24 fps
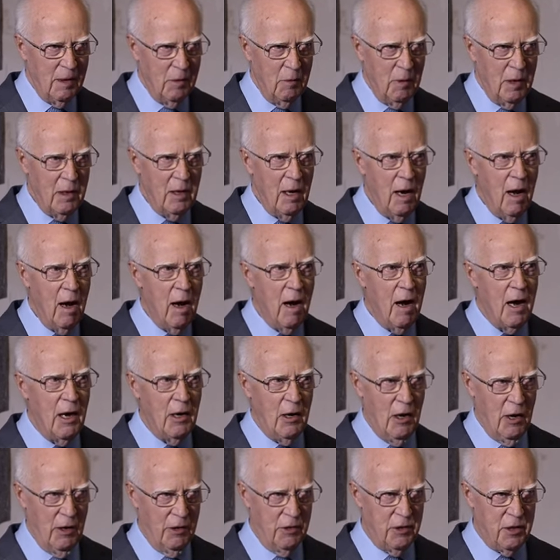with
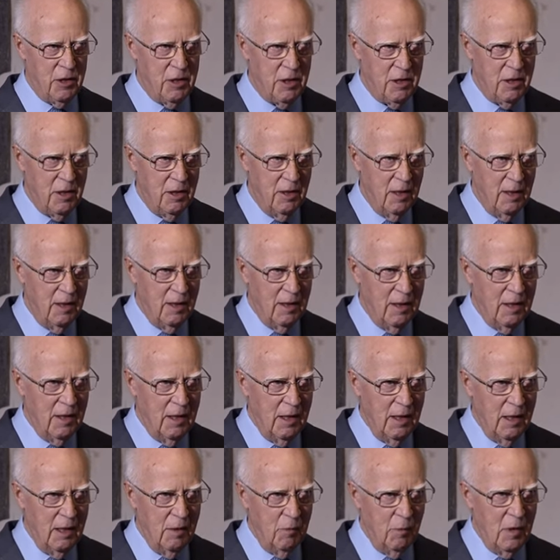harlots,
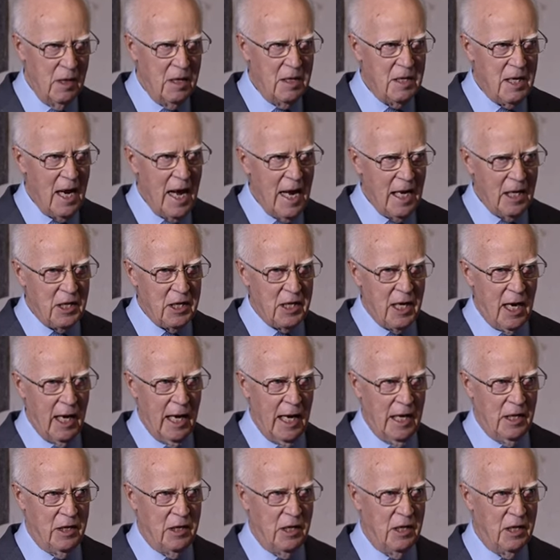with tax
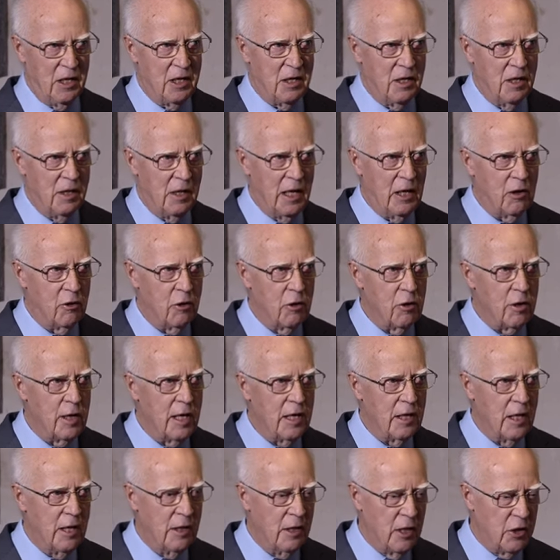collectors, the
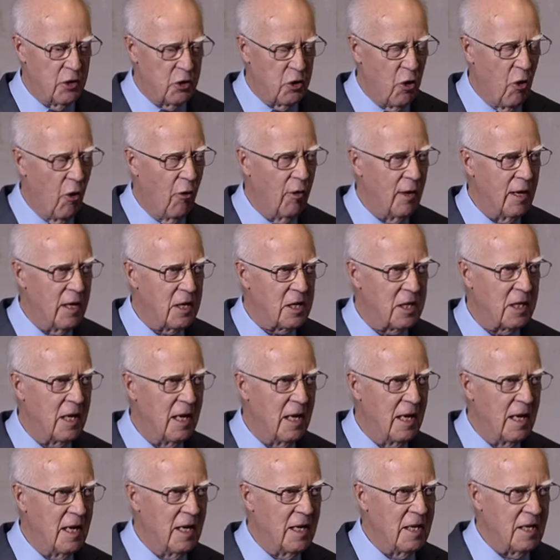crooked and notorious
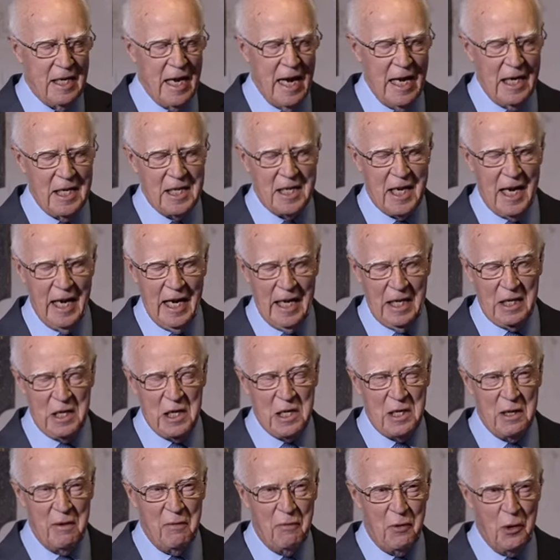tax
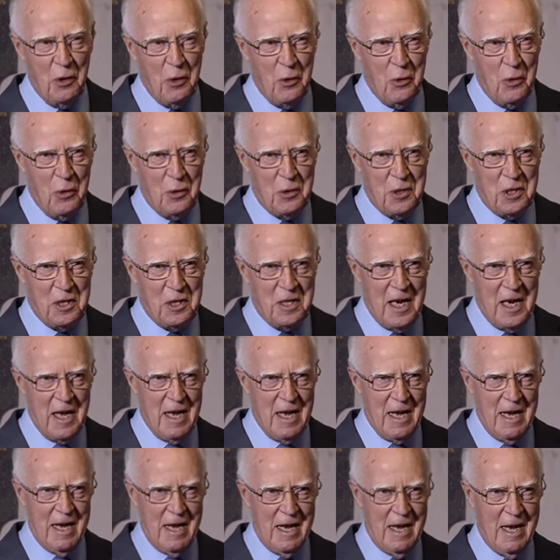collectors of the Lord's
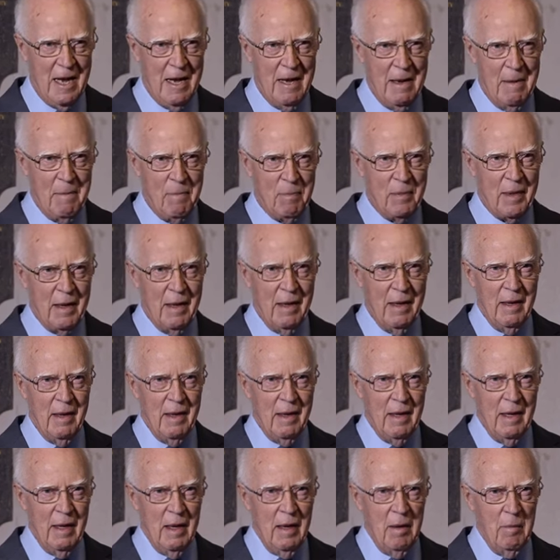day.
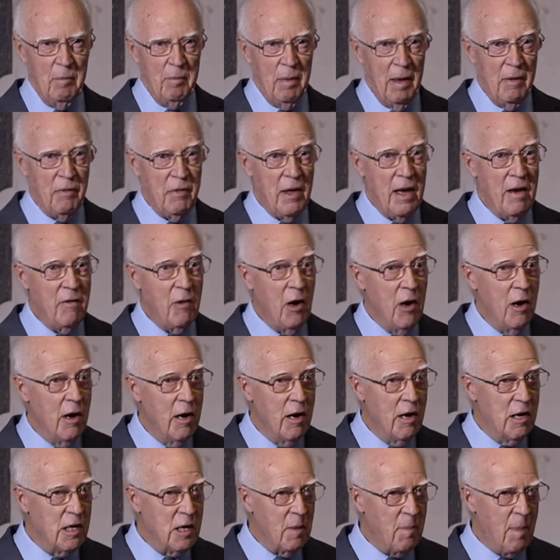But they've
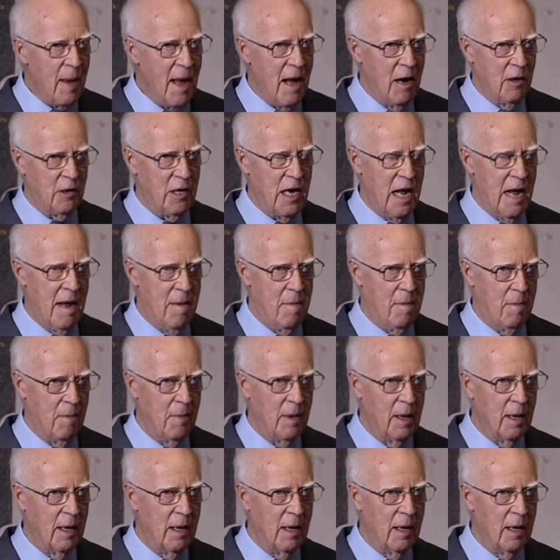heard about him.